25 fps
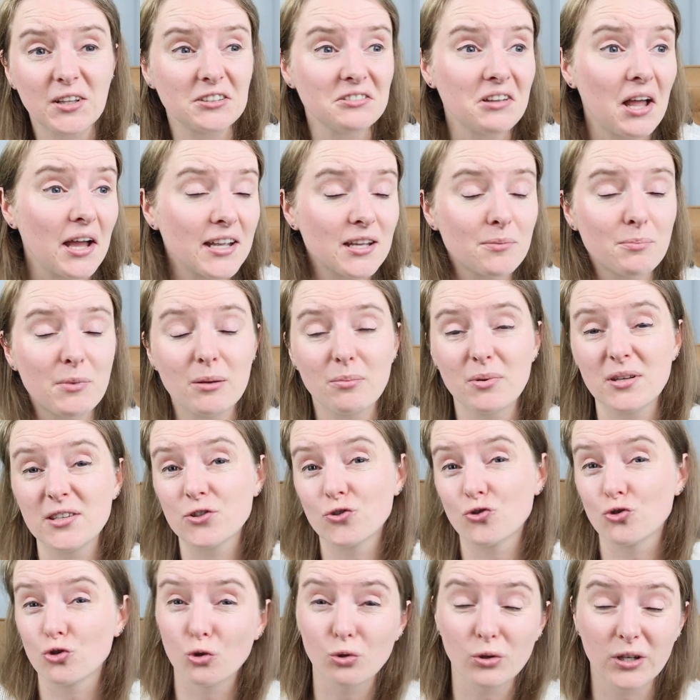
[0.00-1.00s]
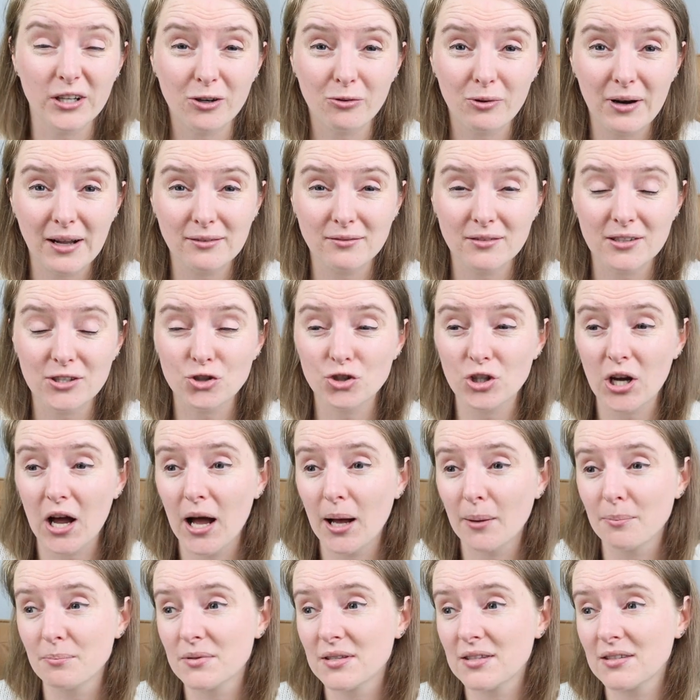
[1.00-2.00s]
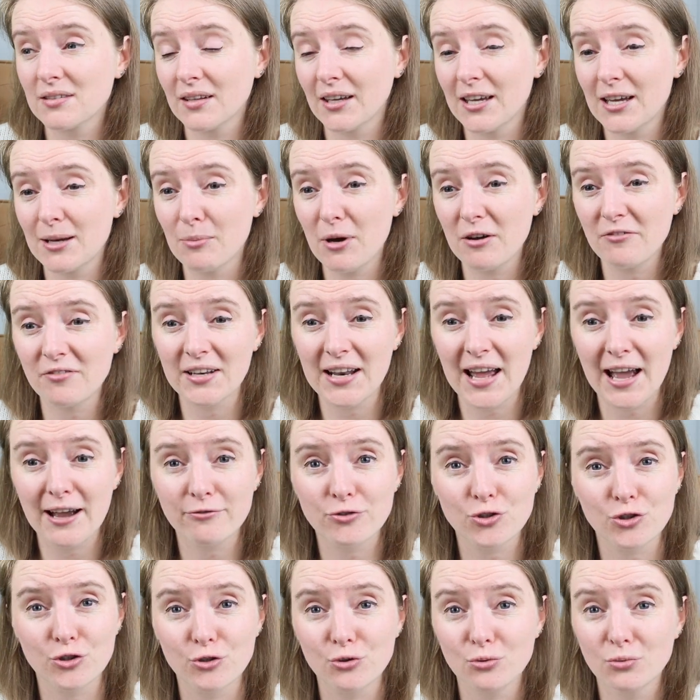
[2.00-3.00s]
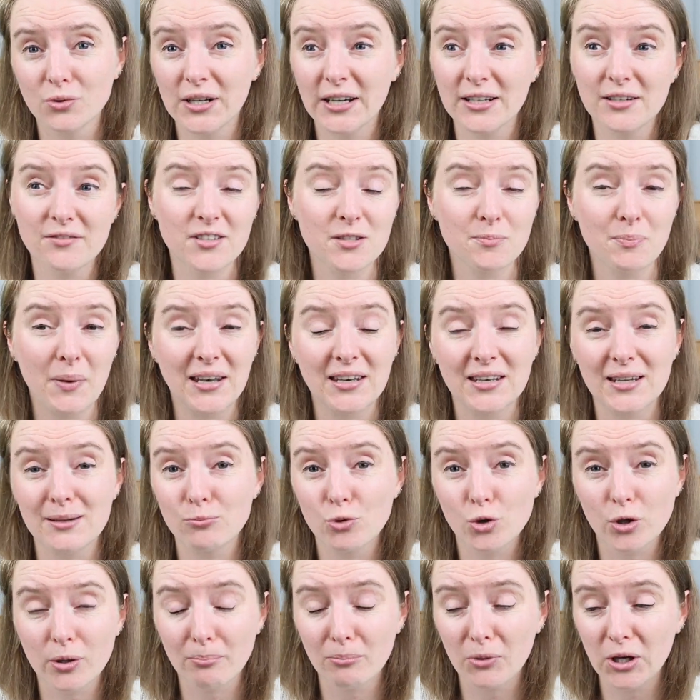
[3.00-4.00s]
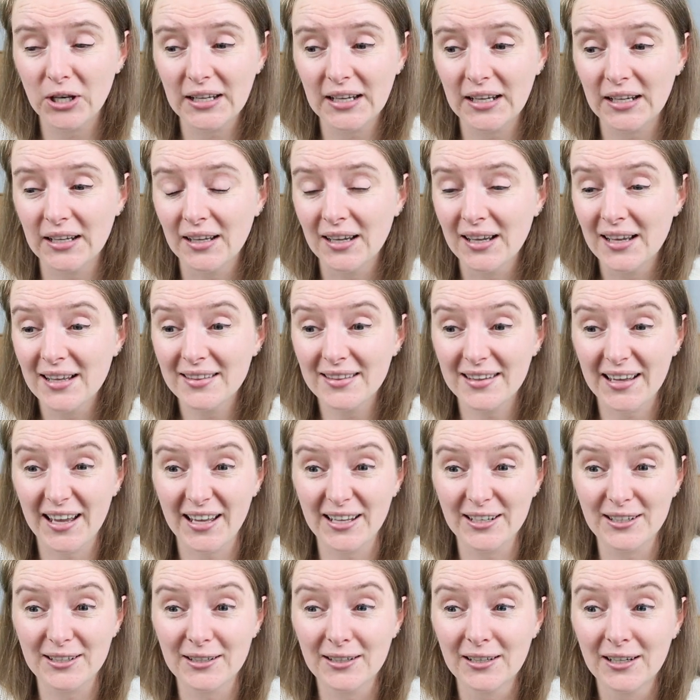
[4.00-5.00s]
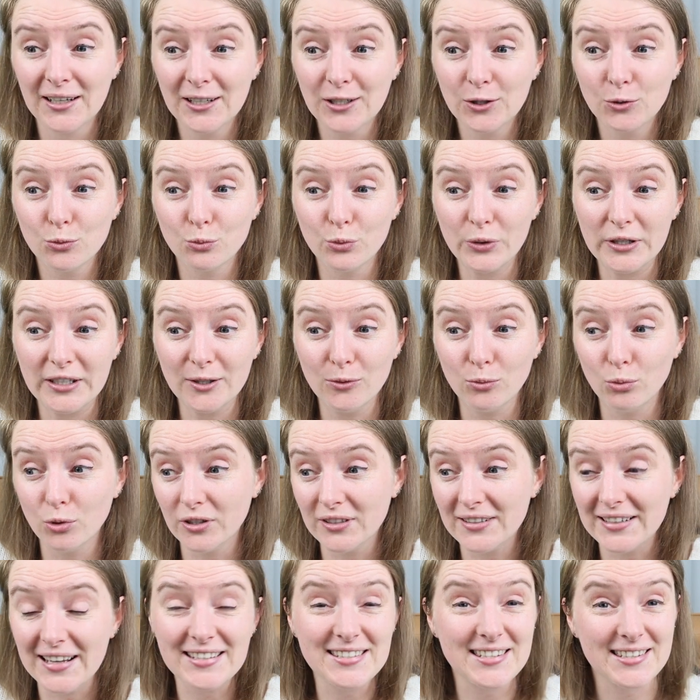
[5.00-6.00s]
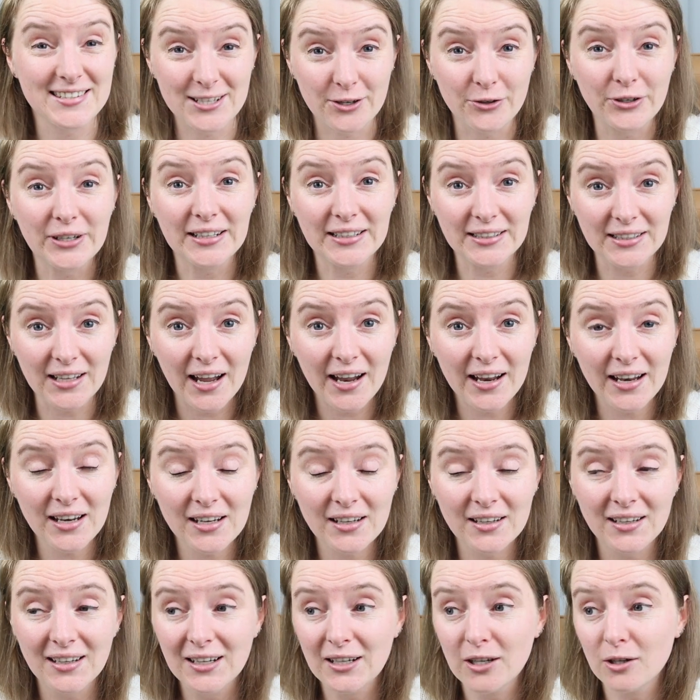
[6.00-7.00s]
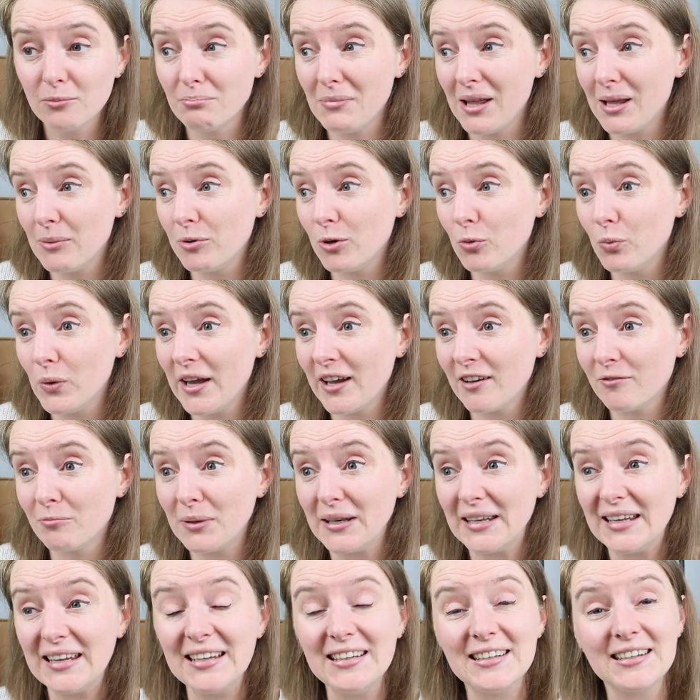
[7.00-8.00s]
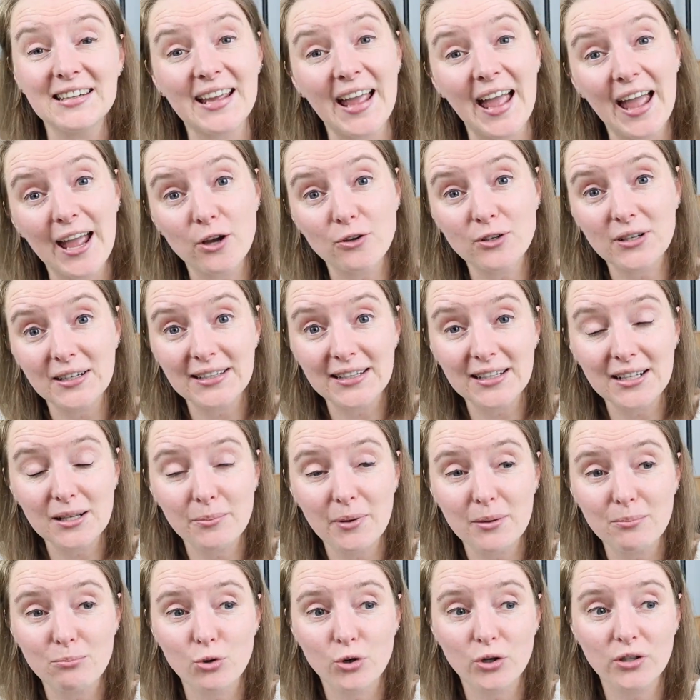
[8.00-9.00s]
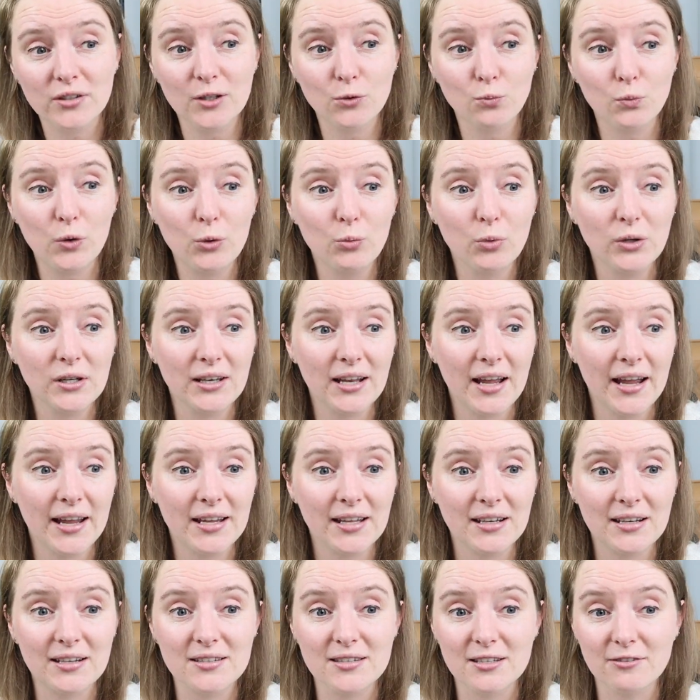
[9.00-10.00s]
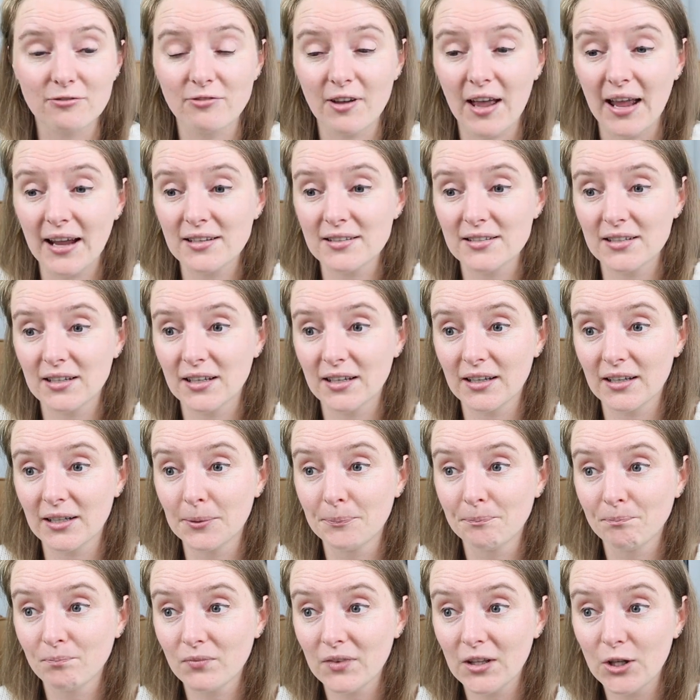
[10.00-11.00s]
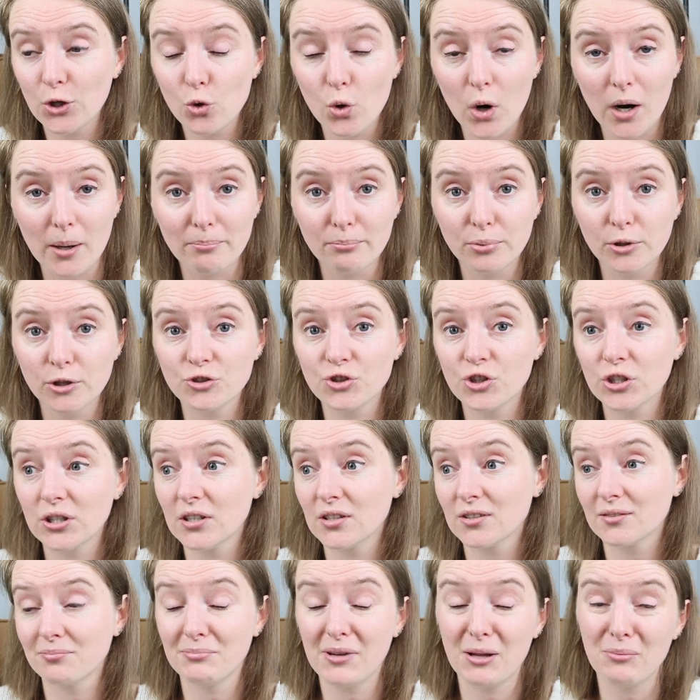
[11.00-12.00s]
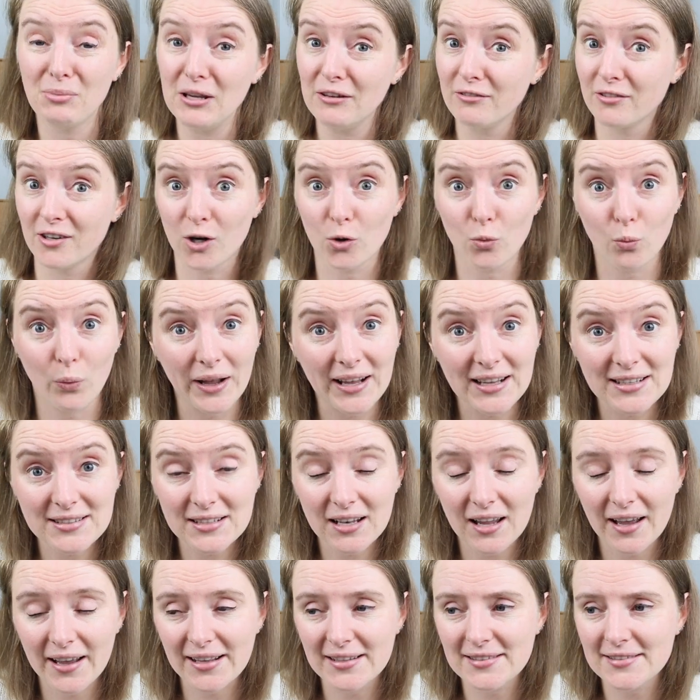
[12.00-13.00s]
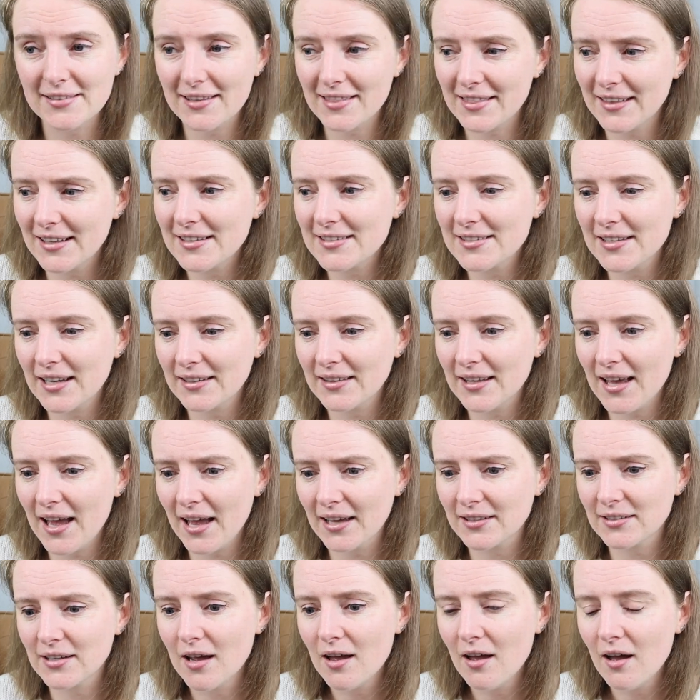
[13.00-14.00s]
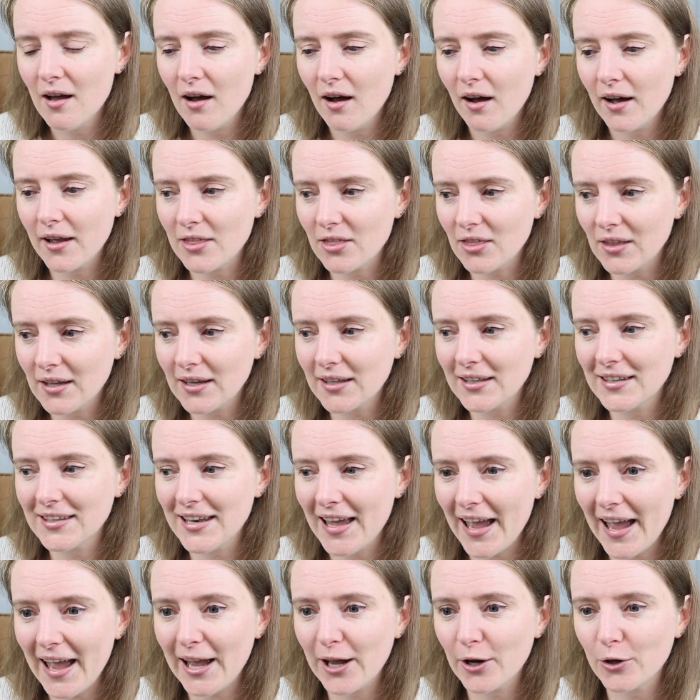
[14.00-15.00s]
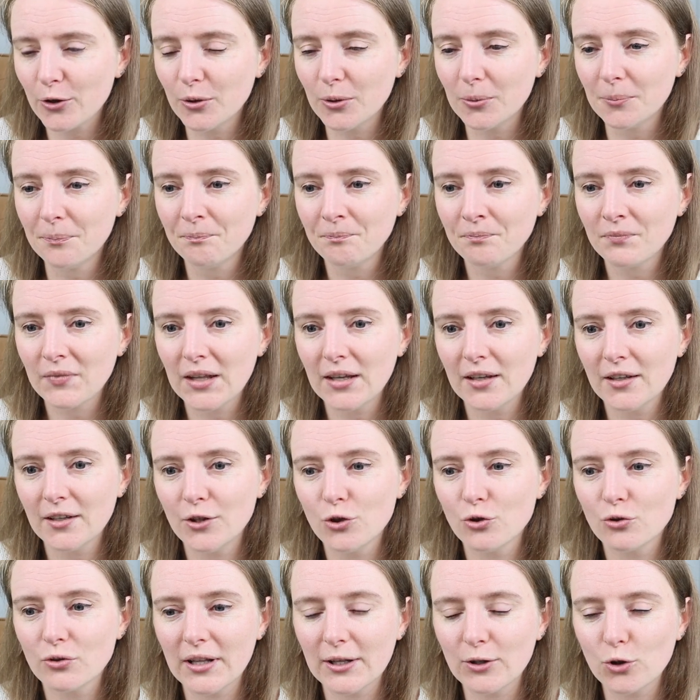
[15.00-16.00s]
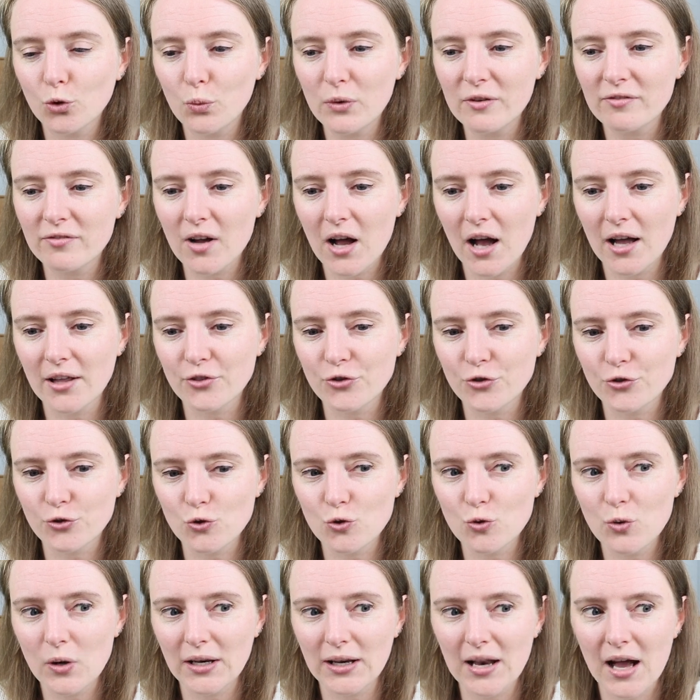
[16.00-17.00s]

like maybe strolling around the shops um, of an afternoon, kind of spending more money than we would necessarily like. Maybe we have been eating out a little bit more than we would like, and it's affecting, you know, our budget, maybe even our waistlines, things like that. I think now you know, now that we've gone through a